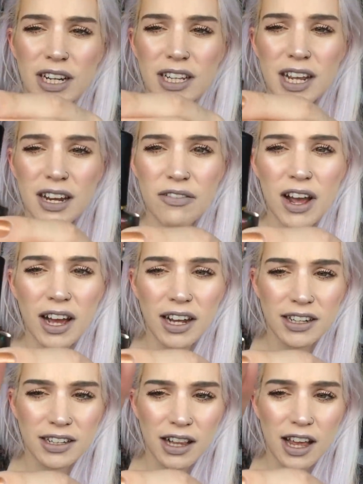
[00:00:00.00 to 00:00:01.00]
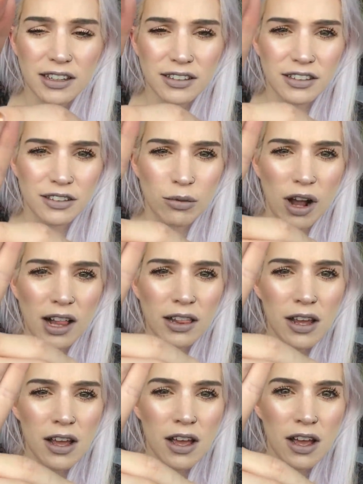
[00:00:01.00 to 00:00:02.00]
really kind of high class as
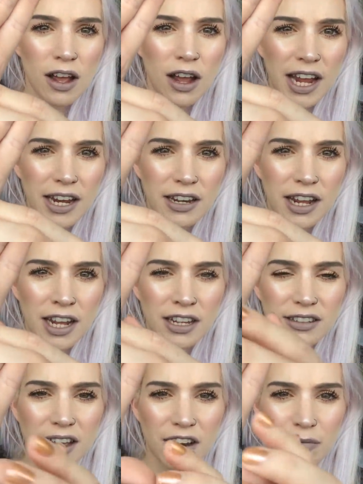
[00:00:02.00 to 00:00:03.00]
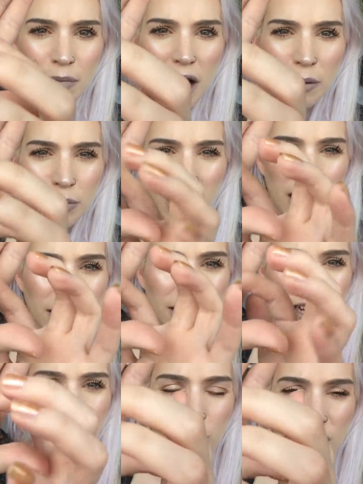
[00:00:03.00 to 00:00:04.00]
well. In its kind of matte black
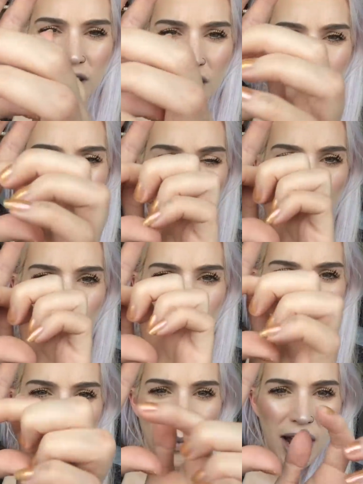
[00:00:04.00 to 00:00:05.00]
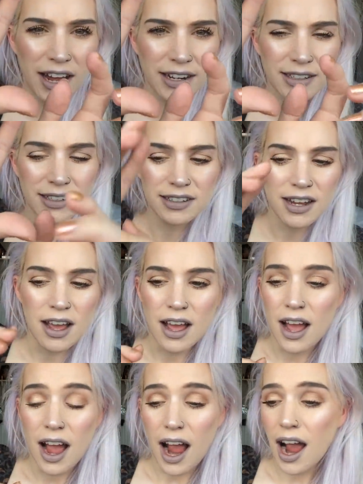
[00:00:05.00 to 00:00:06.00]
lid with a gold band.
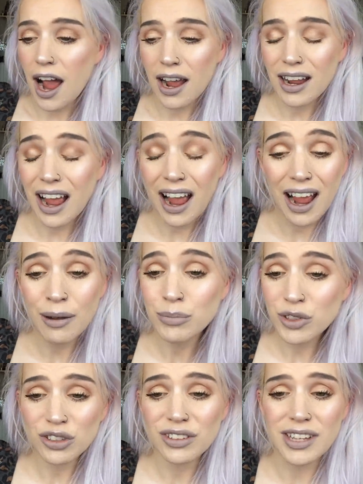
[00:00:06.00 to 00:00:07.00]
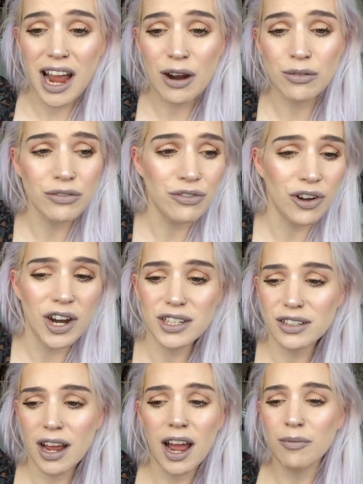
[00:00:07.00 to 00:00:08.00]
I, I'm just down for
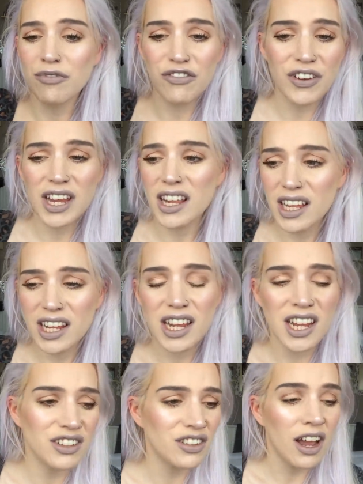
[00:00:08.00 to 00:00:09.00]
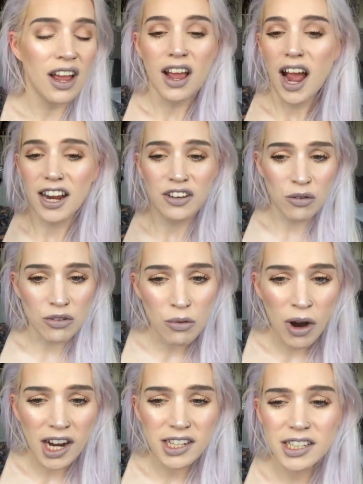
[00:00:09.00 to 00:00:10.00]
it. I'm feeling it. I don't know
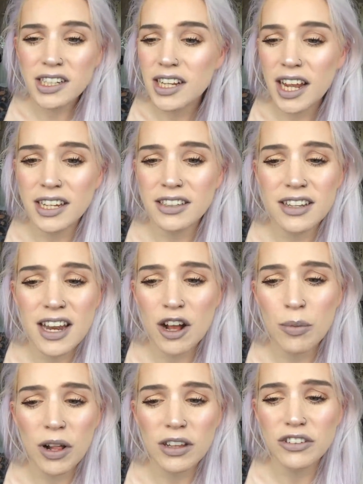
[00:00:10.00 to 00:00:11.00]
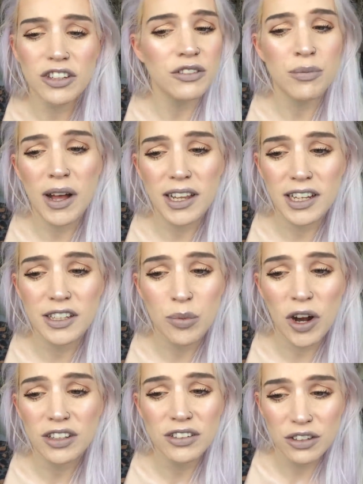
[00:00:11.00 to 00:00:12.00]
why I didn't get into nail polishes from
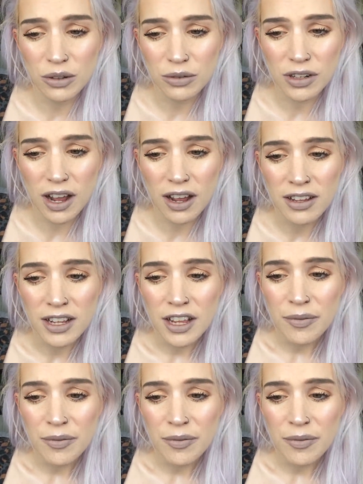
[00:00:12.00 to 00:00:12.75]
AliExpress sooner.